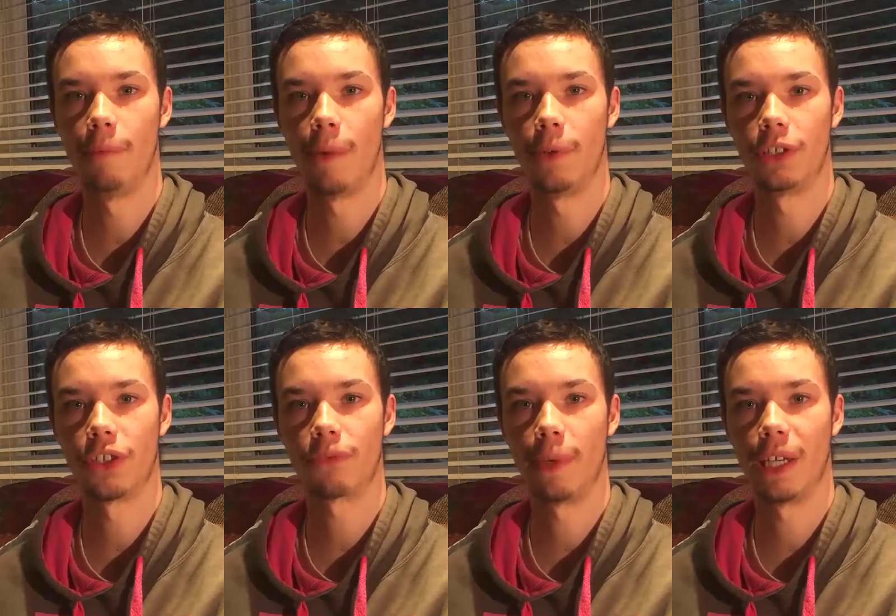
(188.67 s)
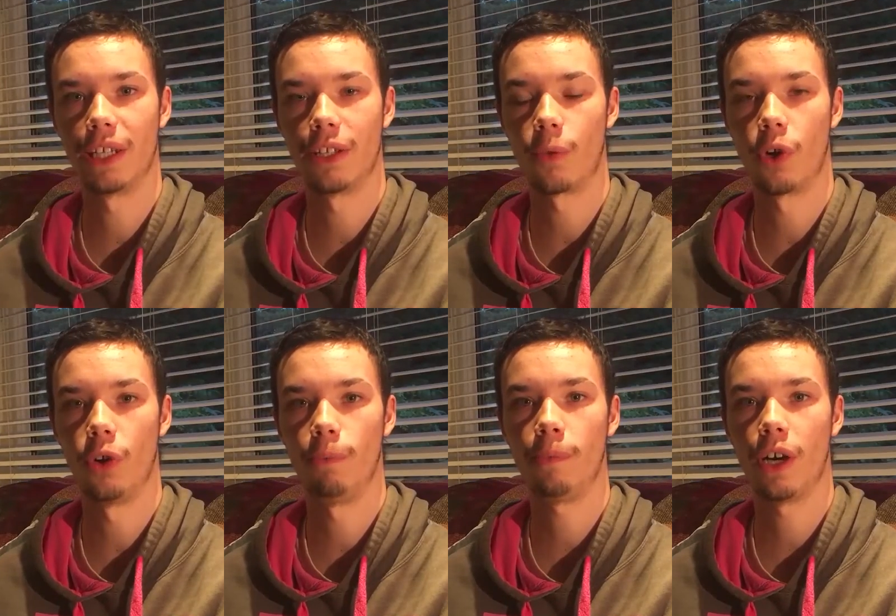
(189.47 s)
I remember just being in the
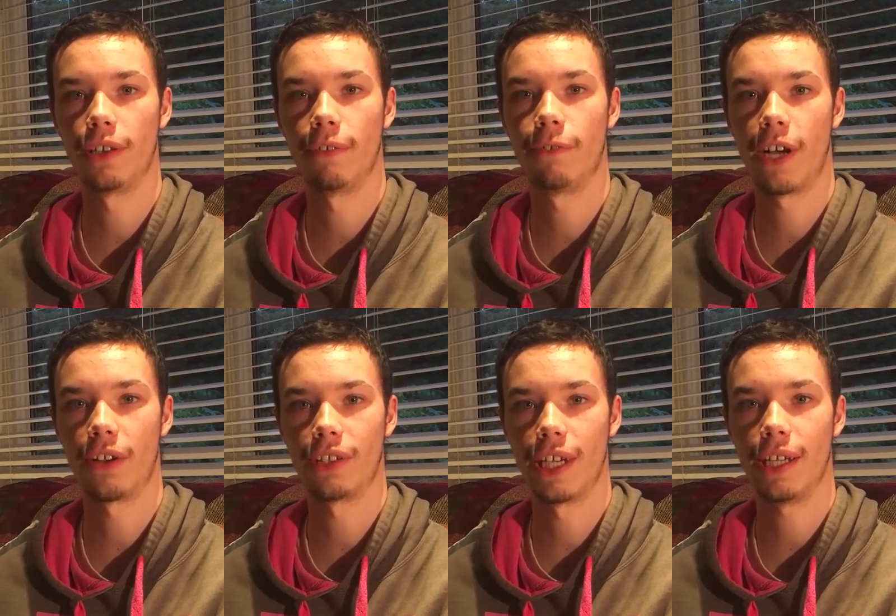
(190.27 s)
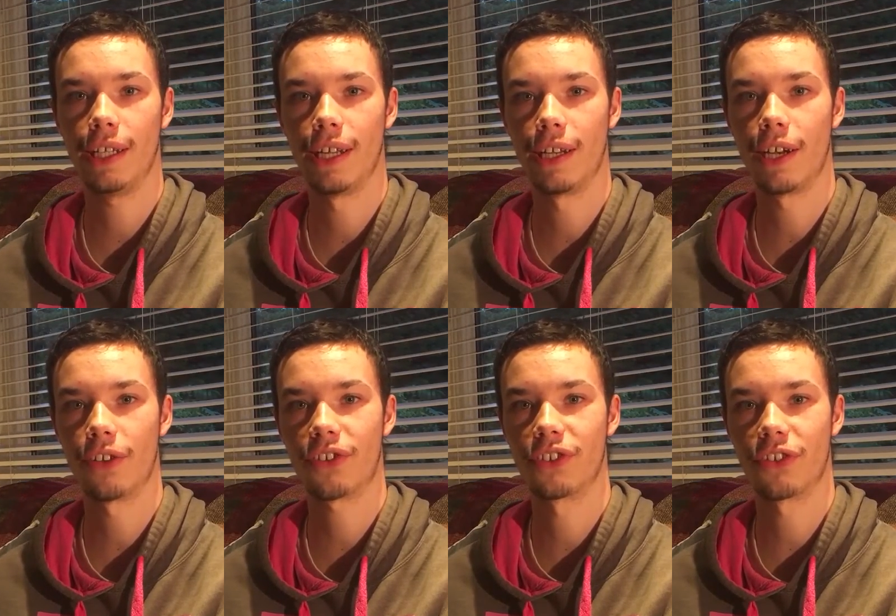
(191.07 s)
room on the final night
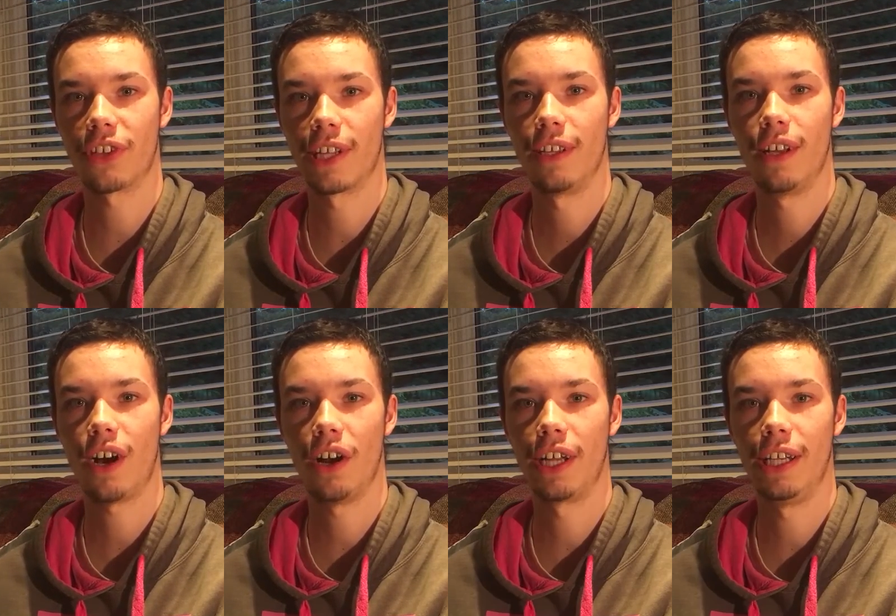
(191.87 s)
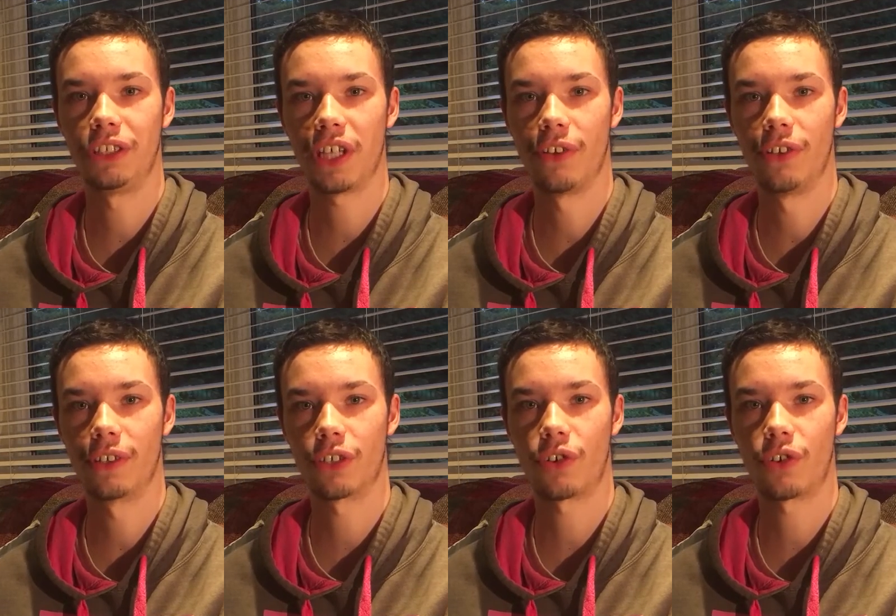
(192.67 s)
and us just like hugging each other and